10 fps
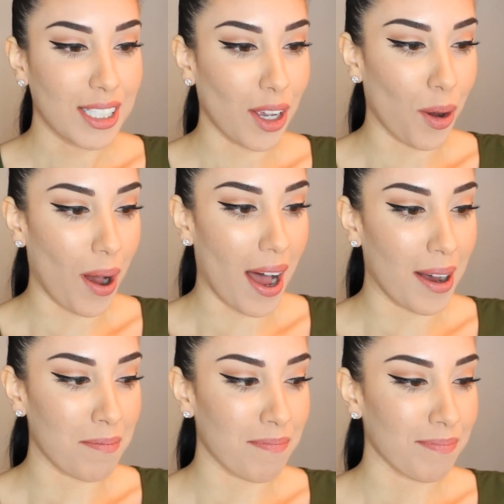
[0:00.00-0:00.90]

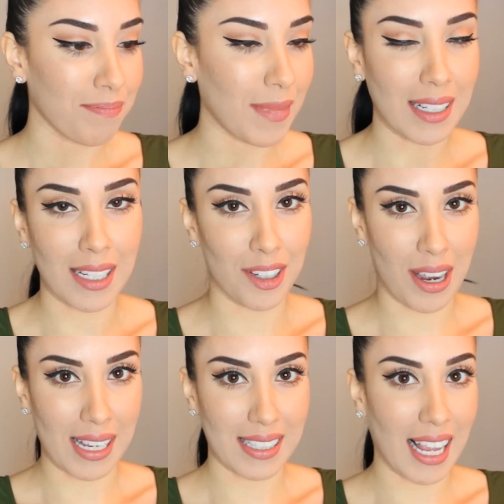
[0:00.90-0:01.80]
So that's it,
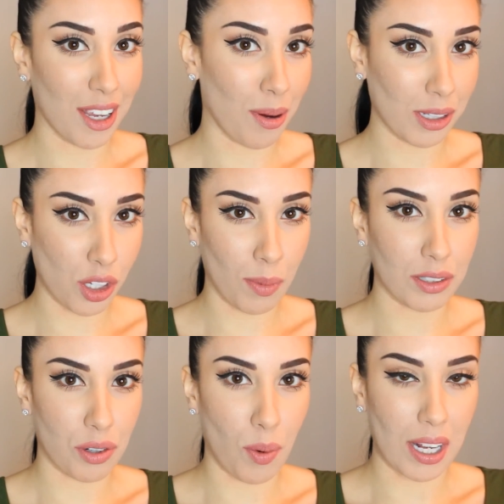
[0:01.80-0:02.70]
you guys. Thank you all so
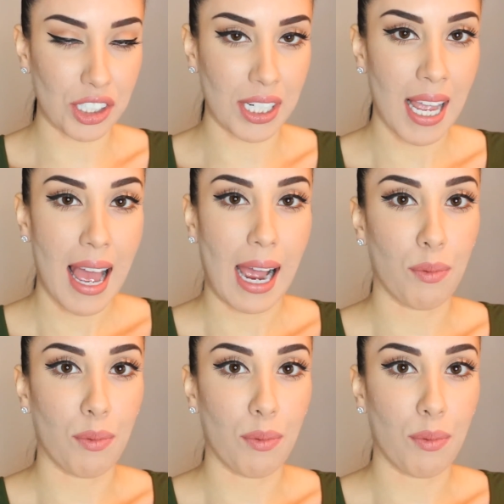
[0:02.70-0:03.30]
much for watching.